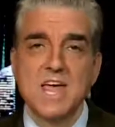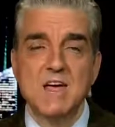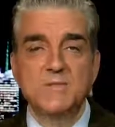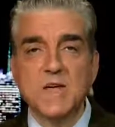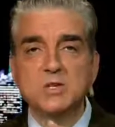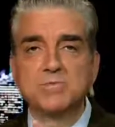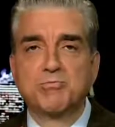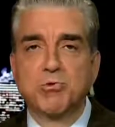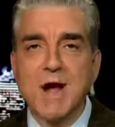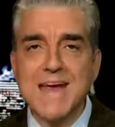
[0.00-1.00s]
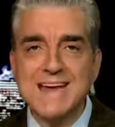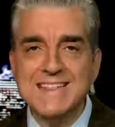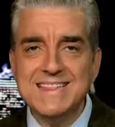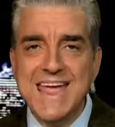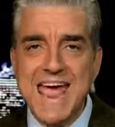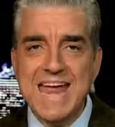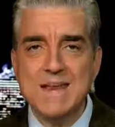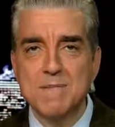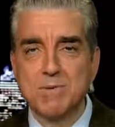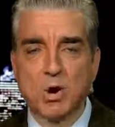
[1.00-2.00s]
If this brain
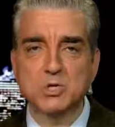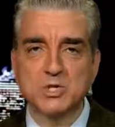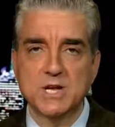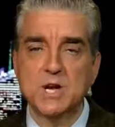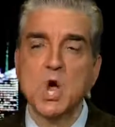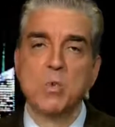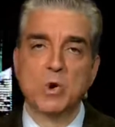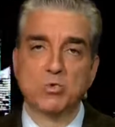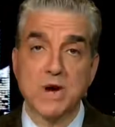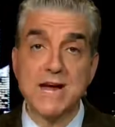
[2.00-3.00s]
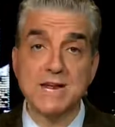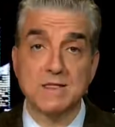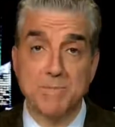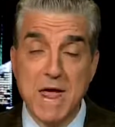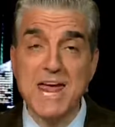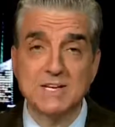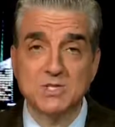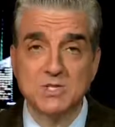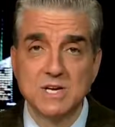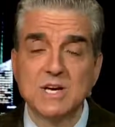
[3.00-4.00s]
dead person would read the
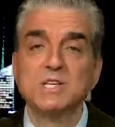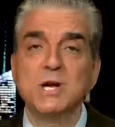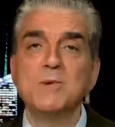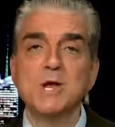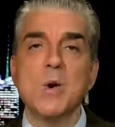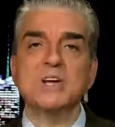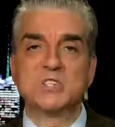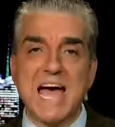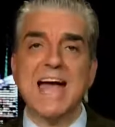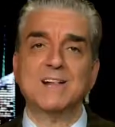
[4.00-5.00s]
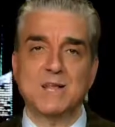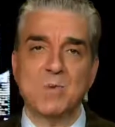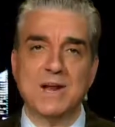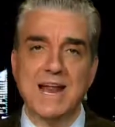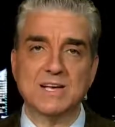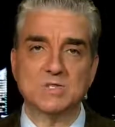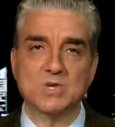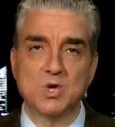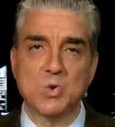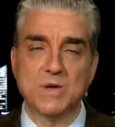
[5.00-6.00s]
piece, she would know exactly what it has
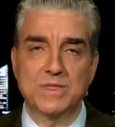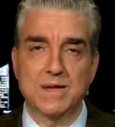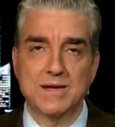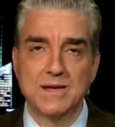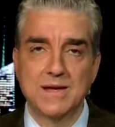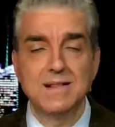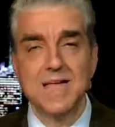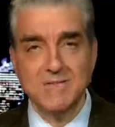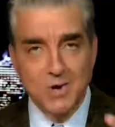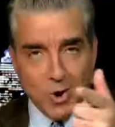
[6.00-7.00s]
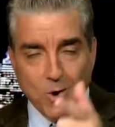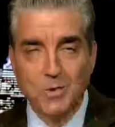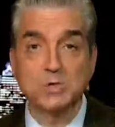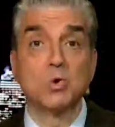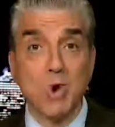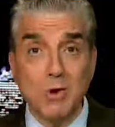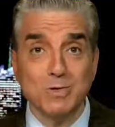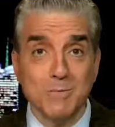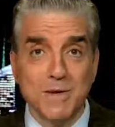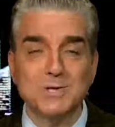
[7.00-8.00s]
to do with it. And David Horowitz, who wrote
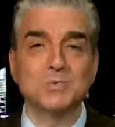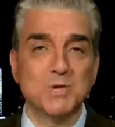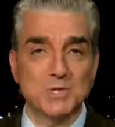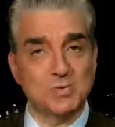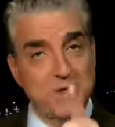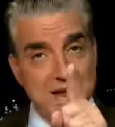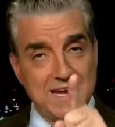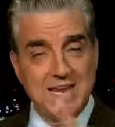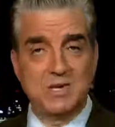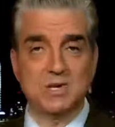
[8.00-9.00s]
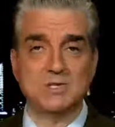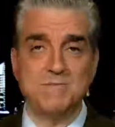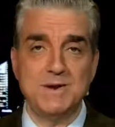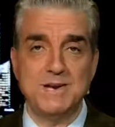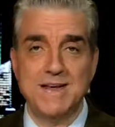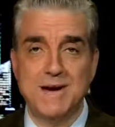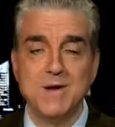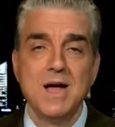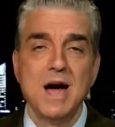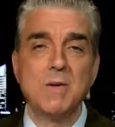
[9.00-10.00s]
the piece, will explain in just a minute now.
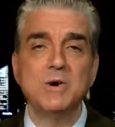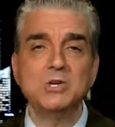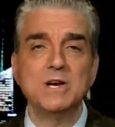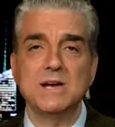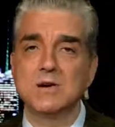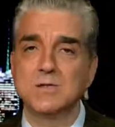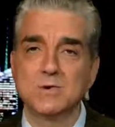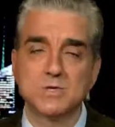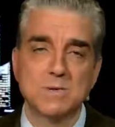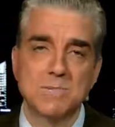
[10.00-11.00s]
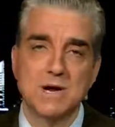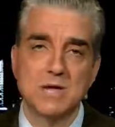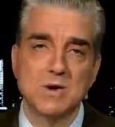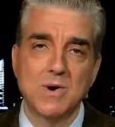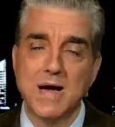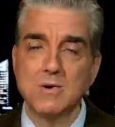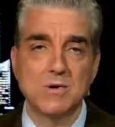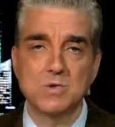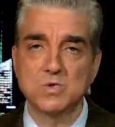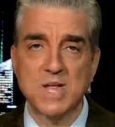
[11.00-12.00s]
I want you to hear, though, somebody who I don't
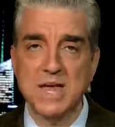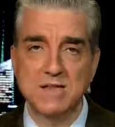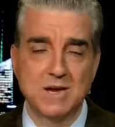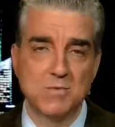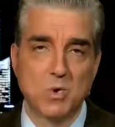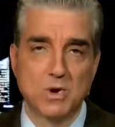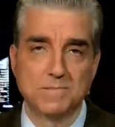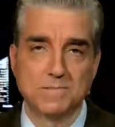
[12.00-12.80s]
understand anymore.